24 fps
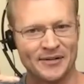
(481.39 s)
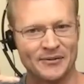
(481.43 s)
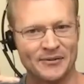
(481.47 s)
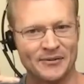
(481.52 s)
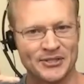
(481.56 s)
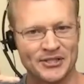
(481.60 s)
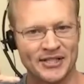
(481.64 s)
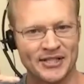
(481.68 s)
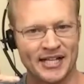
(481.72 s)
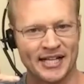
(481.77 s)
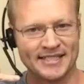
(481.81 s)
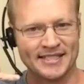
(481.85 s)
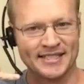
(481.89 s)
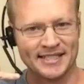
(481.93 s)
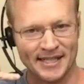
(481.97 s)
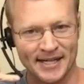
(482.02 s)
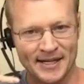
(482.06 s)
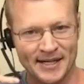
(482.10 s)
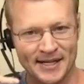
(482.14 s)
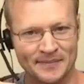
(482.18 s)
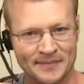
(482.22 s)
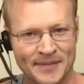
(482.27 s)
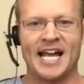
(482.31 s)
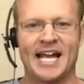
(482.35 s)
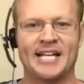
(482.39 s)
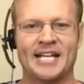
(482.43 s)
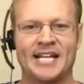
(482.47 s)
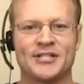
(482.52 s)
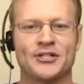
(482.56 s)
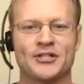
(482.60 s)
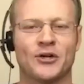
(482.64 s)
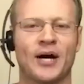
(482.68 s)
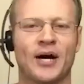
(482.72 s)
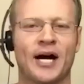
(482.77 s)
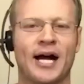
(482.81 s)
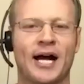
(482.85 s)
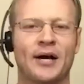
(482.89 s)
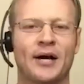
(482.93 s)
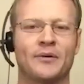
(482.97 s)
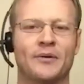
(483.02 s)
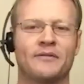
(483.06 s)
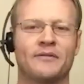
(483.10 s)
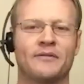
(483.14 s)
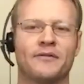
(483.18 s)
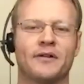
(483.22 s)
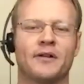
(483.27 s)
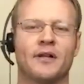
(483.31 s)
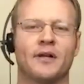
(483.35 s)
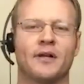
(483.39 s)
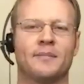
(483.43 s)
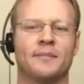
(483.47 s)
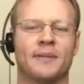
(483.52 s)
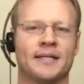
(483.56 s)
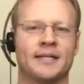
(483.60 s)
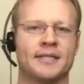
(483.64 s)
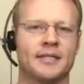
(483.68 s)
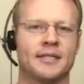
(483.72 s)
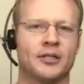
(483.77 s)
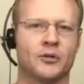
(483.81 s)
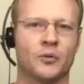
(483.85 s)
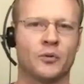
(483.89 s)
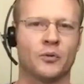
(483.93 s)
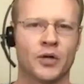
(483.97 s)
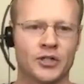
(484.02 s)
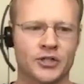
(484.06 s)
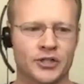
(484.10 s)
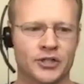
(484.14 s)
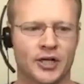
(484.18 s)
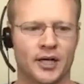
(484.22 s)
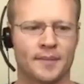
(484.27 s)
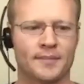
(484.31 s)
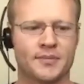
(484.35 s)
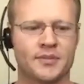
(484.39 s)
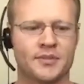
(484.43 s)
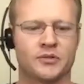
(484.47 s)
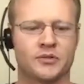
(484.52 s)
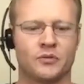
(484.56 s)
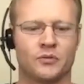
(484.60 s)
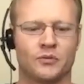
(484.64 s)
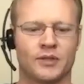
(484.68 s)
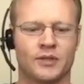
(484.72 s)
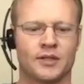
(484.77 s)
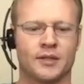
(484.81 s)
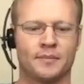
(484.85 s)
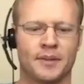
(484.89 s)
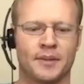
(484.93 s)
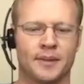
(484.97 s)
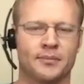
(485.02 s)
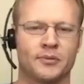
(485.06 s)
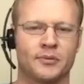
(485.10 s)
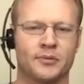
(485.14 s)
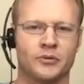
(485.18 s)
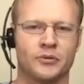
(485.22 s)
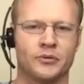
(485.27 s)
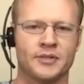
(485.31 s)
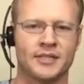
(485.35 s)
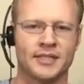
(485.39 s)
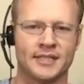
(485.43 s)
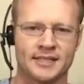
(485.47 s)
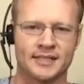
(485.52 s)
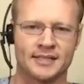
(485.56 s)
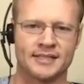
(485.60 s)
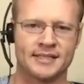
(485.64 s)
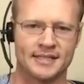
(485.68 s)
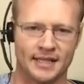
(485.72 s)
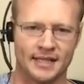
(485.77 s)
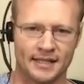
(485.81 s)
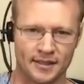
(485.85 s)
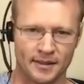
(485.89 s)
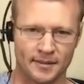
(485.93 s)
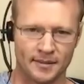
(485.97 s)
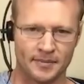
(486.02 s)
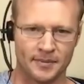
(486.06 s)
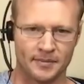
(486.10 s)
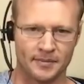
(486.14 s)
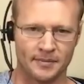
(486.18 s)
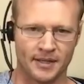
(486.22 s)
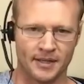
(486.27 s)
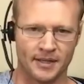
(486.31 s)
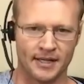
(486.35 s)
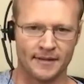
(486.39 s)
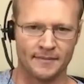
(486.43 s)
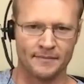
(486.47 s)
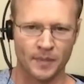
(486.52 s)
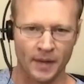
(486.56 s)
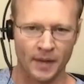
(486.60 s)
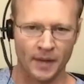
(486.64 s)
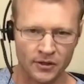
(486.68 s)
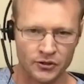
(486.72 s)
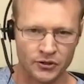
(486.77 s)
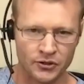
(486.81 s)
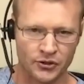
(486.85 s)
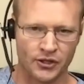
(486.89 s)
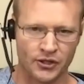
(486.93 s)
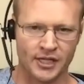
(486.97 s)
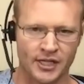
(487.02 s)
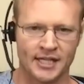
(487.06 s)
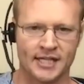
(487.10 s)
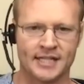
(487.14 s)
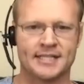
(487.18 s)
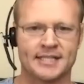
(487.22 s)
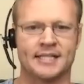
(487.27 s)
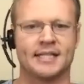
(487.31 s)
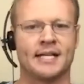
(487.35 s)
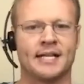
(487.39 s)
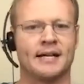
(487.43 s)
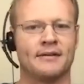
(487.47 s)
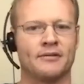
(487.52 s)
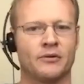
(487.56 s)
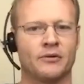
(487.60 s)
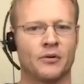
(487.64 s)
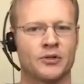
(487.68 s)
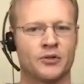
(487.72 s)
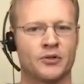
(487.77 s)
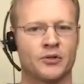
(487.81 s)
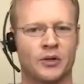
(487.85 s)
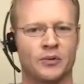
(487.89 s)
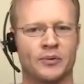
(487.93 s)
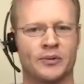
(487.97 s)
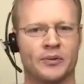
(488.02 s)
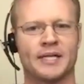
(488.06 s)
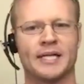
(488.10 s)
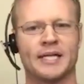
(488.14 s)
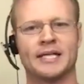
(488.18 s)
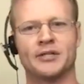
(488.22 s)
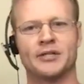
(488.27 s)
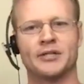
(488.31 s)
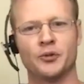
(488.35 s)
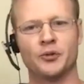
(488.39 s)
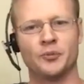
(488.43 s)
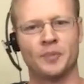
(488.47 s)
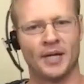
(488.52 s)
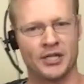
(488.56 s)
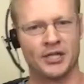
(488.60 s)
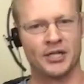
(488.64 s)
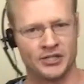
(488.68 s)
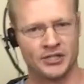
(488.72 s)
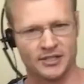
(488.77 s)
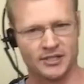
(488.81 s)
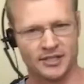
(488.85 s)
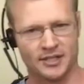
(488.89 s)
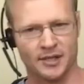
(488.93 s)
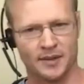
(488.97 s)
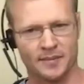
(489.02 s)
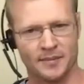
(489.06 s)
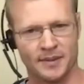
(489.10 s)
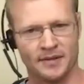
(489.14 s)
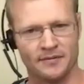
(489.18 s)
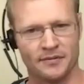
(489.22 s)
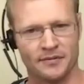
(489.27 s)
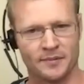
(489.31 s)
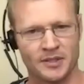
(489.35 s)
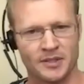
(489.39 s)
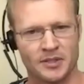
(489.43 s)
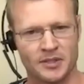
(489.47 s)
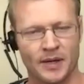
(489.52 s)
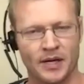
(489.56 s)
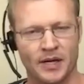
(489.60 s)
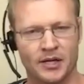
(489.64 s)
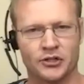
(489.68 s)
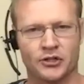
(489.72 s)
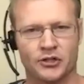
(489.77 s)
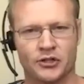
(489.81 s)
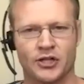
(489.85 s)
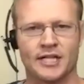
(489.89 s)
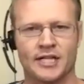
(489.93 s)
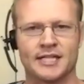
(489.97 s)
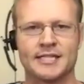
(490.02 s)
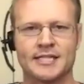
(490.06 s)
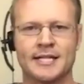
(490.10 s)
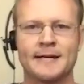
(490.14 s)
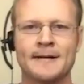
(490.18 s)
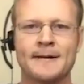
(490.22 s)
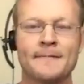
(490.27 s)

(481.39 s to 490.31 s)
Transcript: Would you like to come. And so I would fill up my dinner workshops with the people who didn't sign up at my spinal screenings. And then every once in a while, we'd get new patients to come in from the spinal screenings.